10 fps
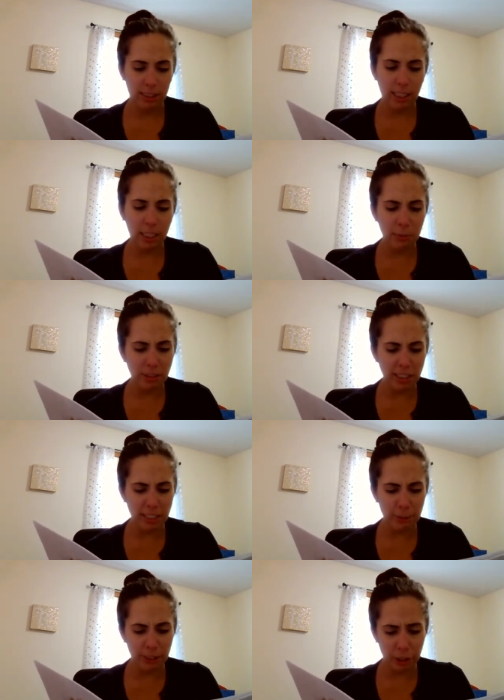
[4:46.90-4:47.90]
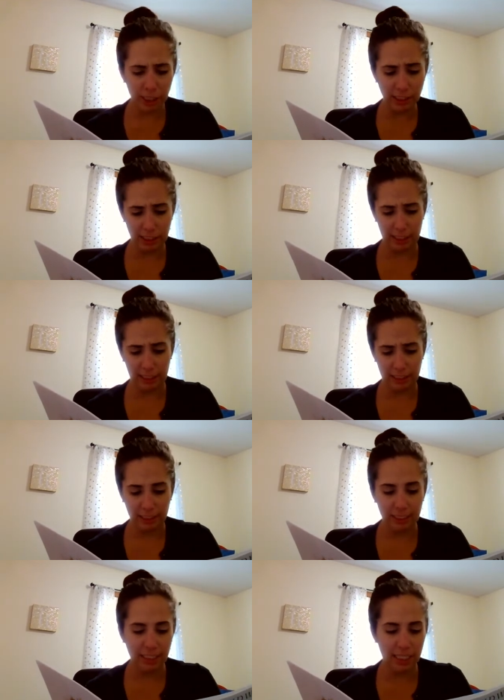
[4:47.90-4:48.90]
I'm already with Justin,
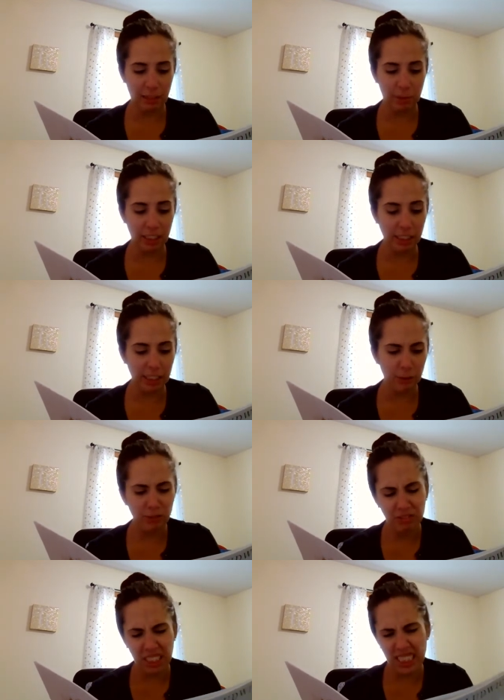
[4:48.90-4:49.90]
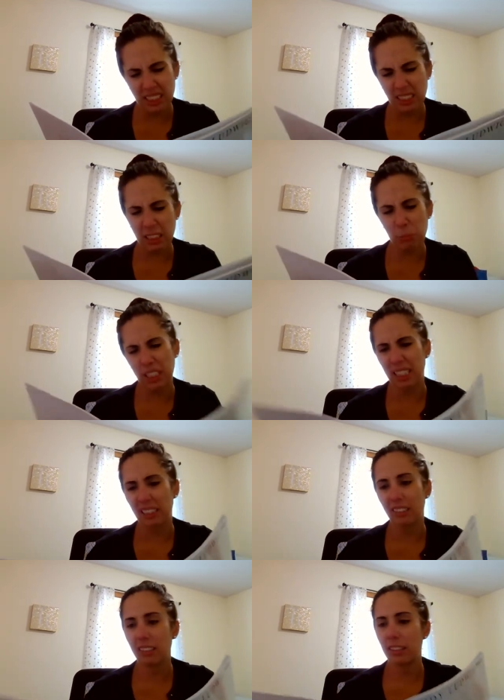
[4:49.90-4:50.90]
says Emilio. Find someone
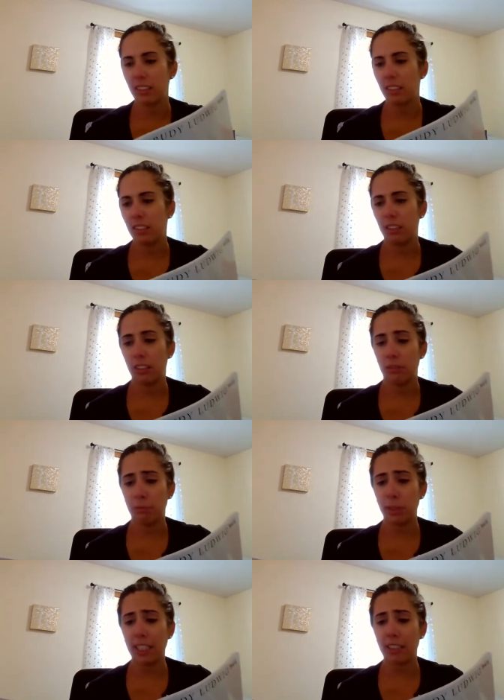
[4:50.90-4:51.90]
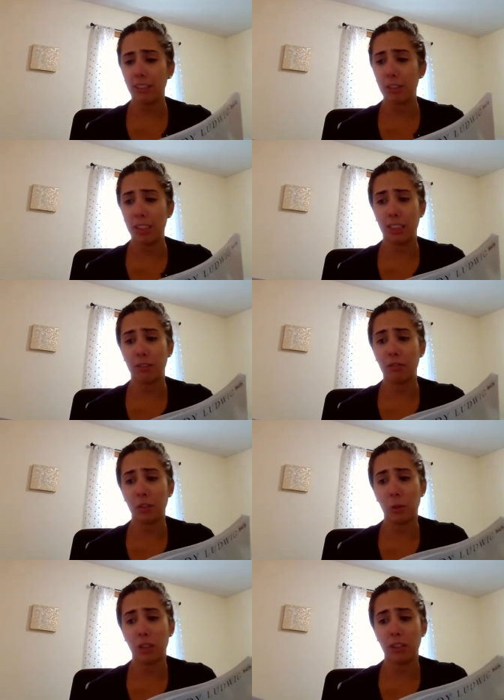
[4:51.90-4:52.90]
else. Brian looks at the
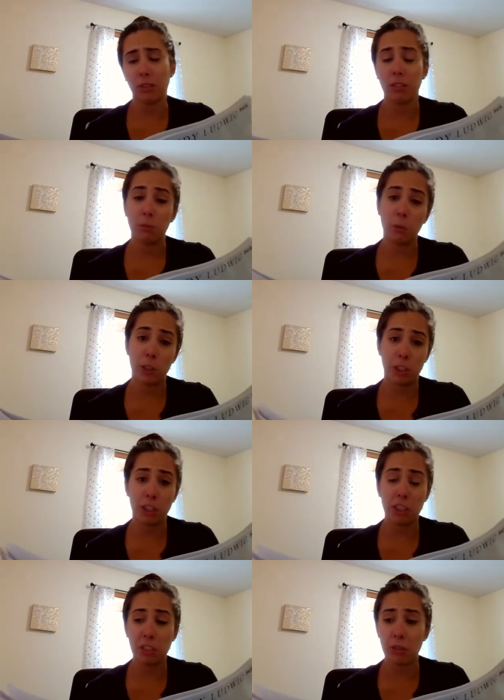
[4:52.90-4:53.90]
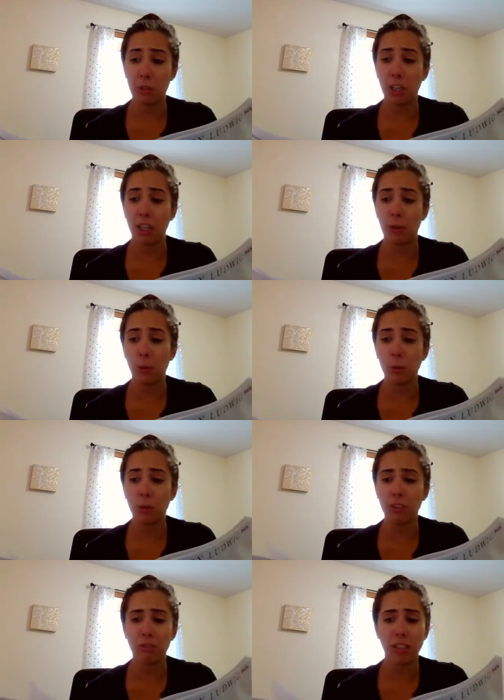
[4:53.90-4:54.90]
floor, wishing he could draw a
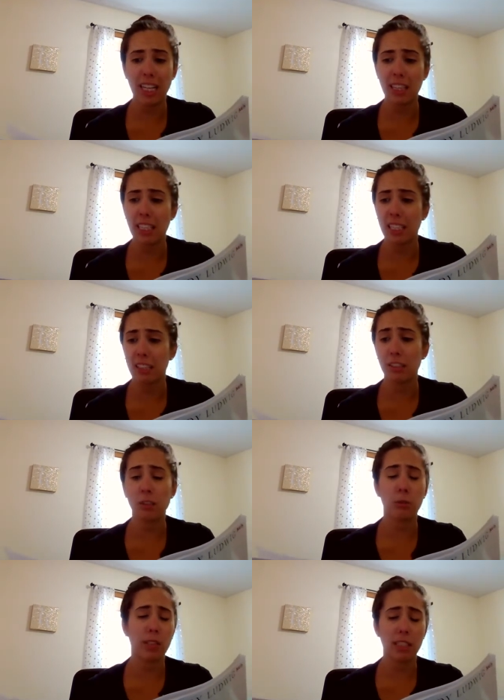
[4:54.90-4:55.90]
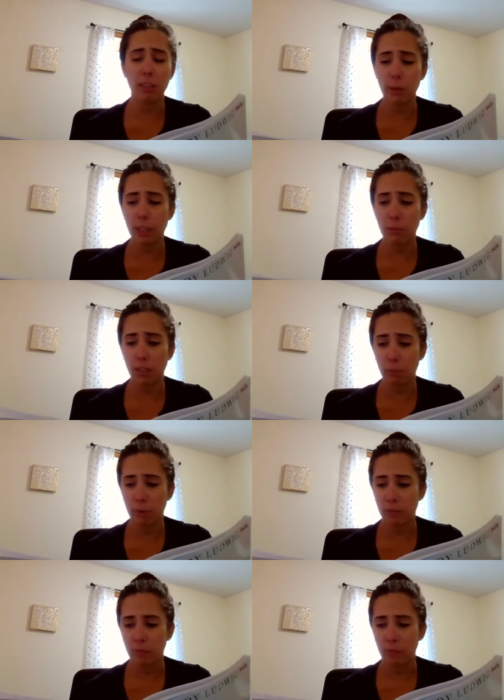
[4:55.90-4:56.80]
hole right there to swallow him up.